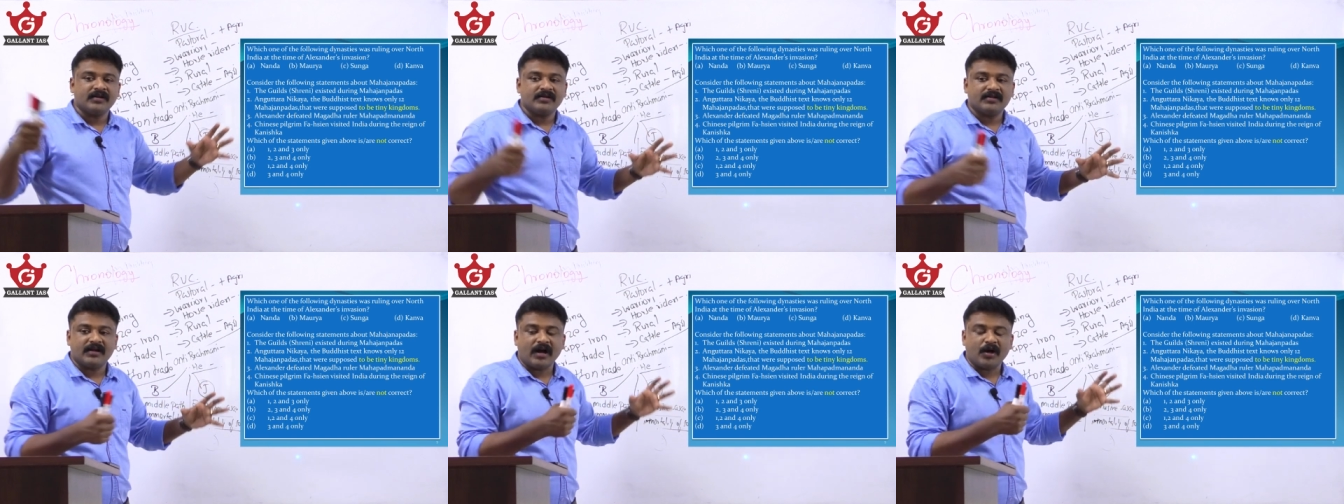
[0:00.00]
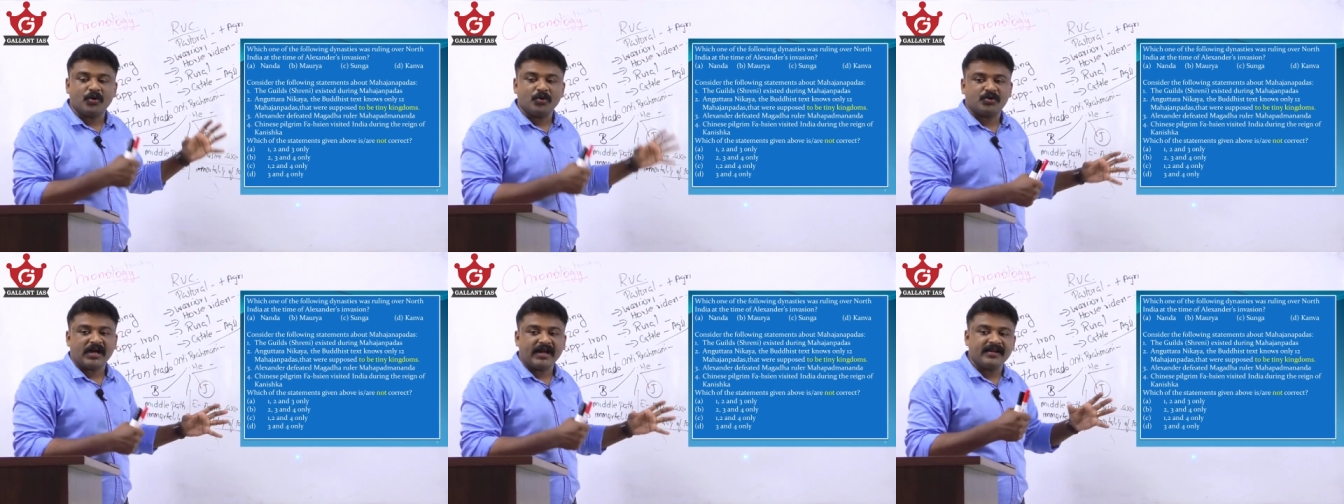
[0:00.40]
Then
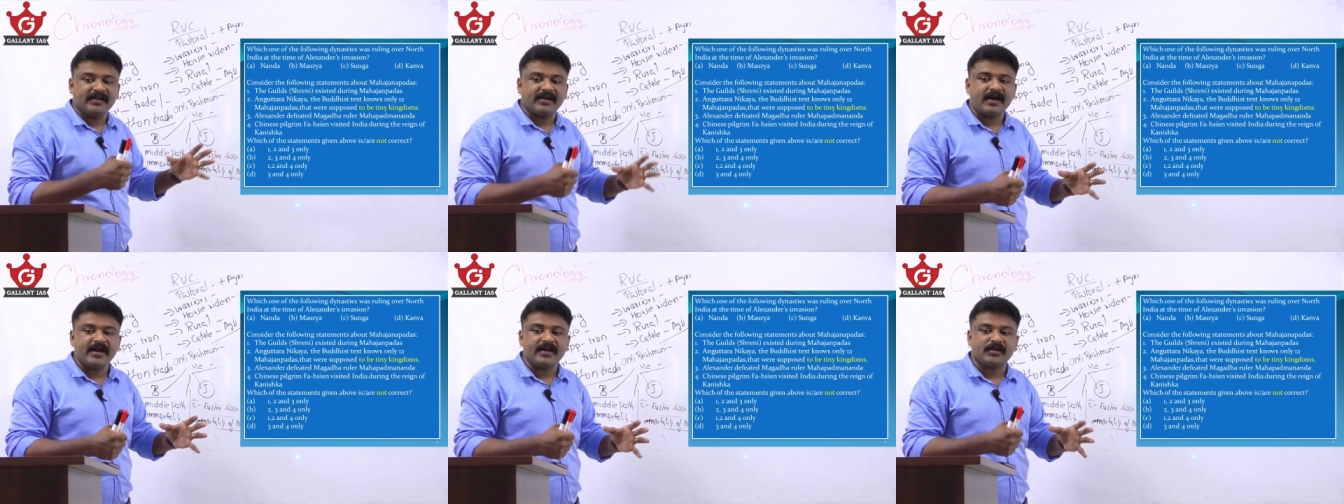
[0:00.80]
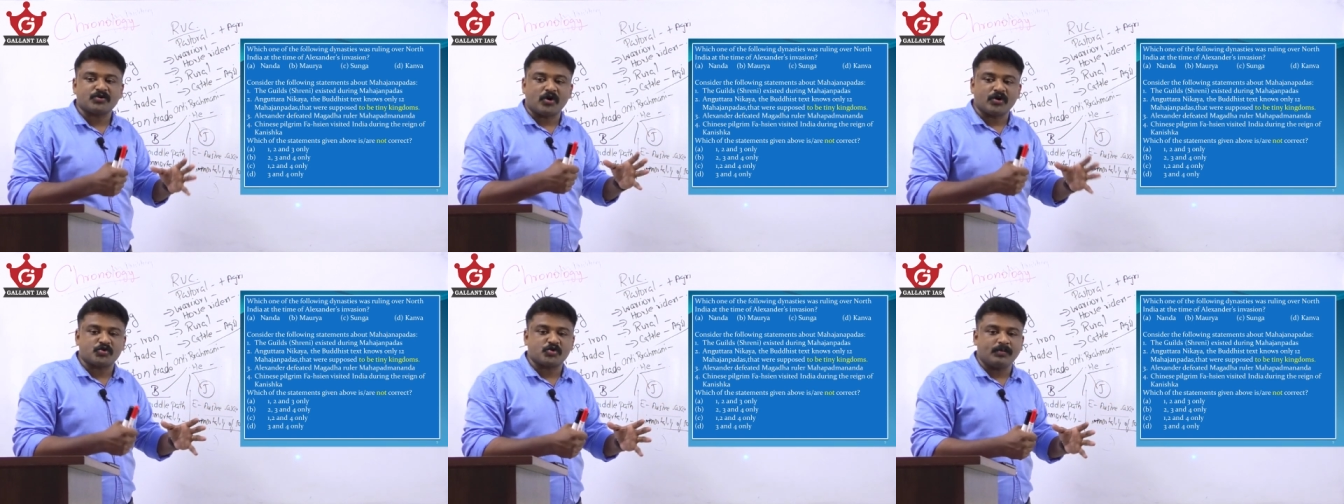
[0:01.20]
Anguttara Nikaya
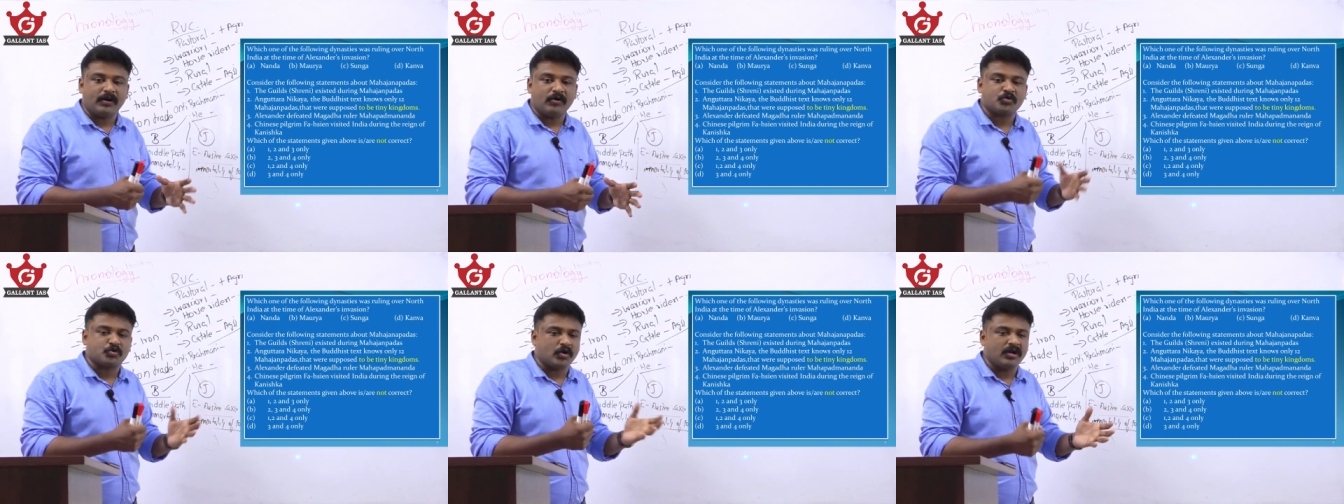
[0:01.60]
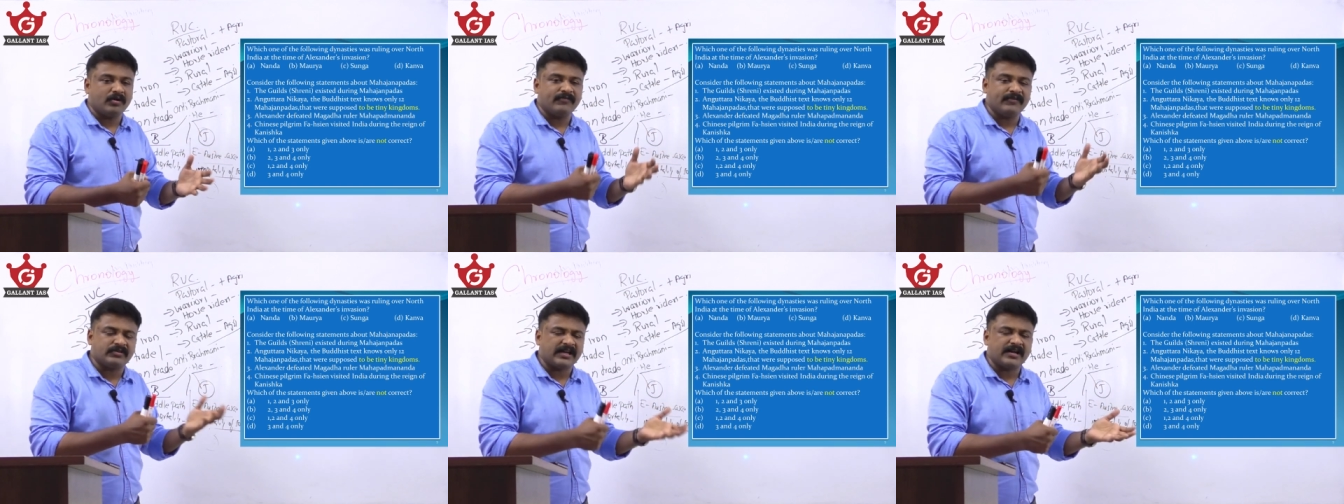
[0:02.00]
talks about
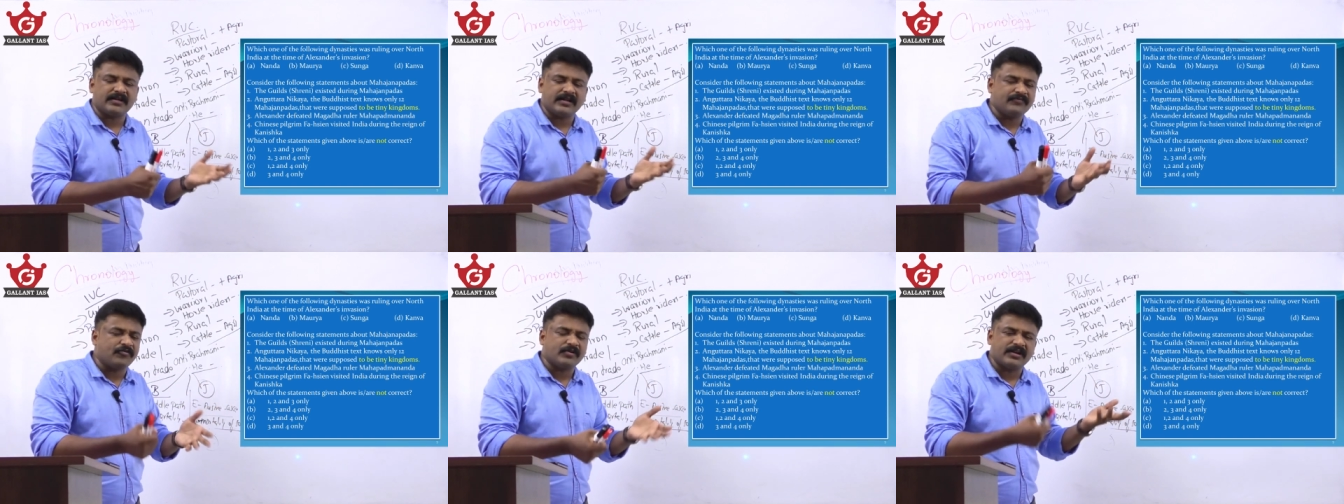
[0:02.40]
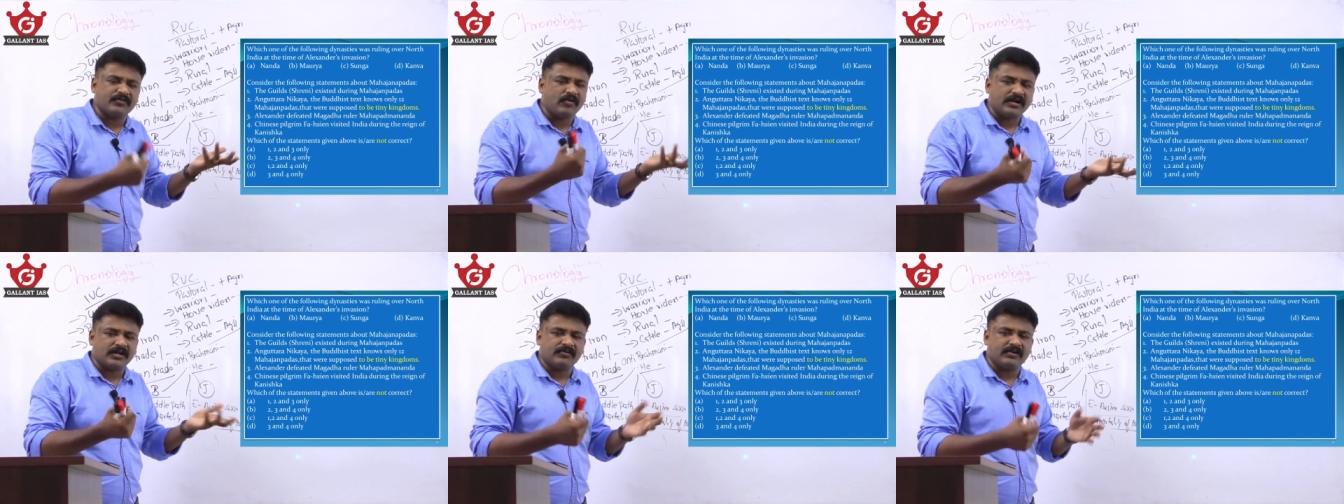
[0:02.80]
12, 13, 14,
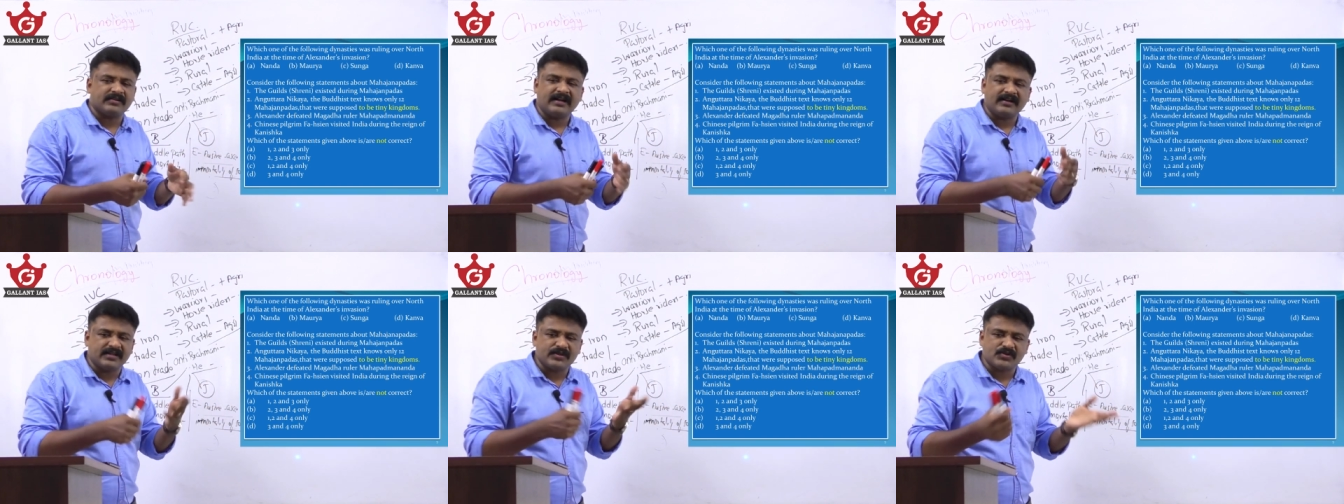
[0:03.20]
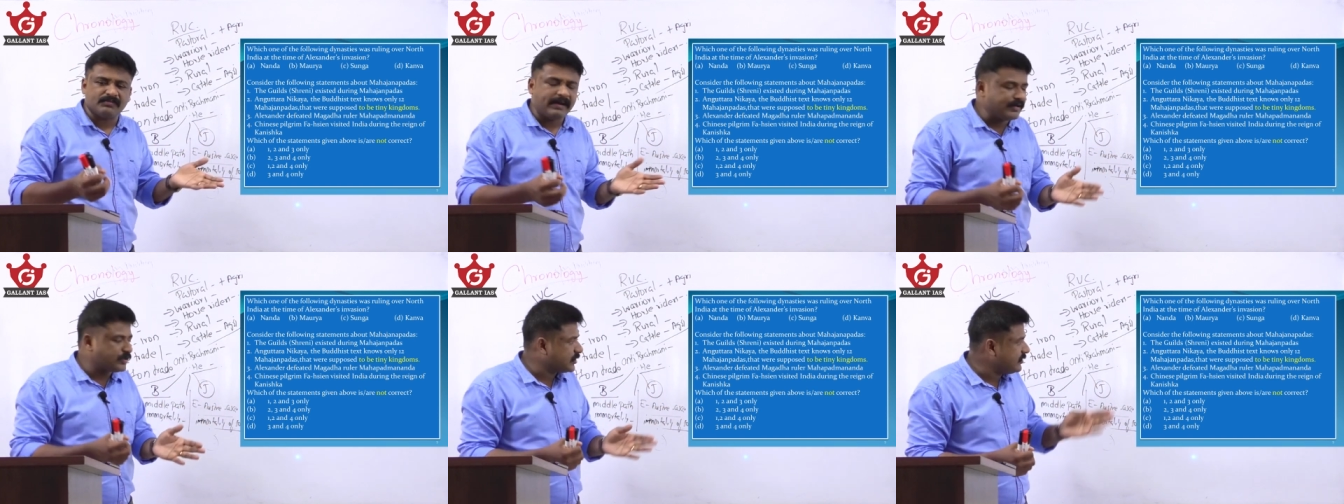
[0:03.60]
whatever, that doesn't
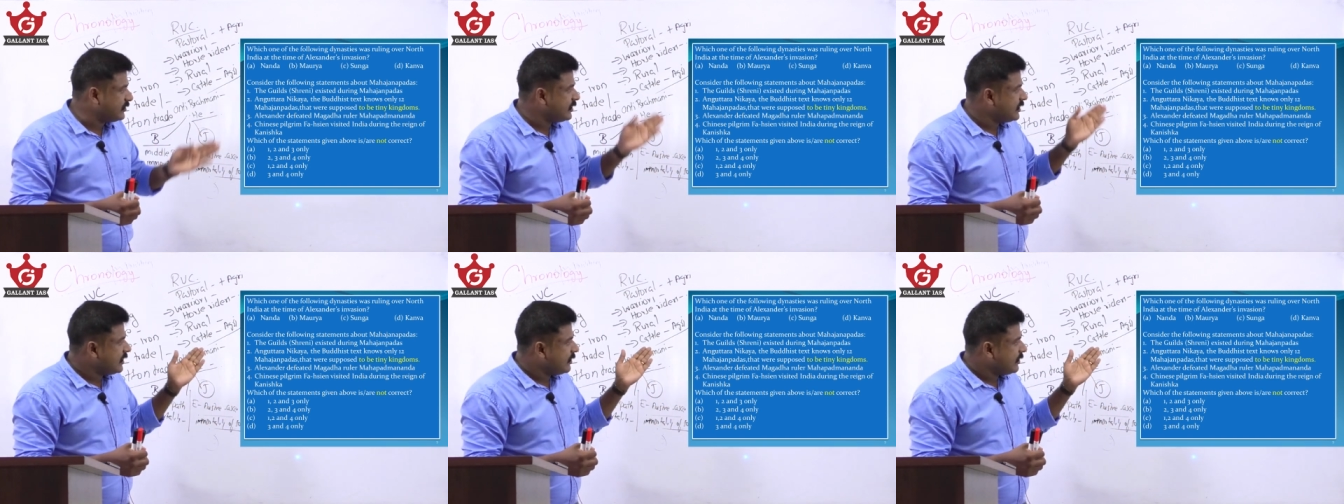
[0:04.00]
matter.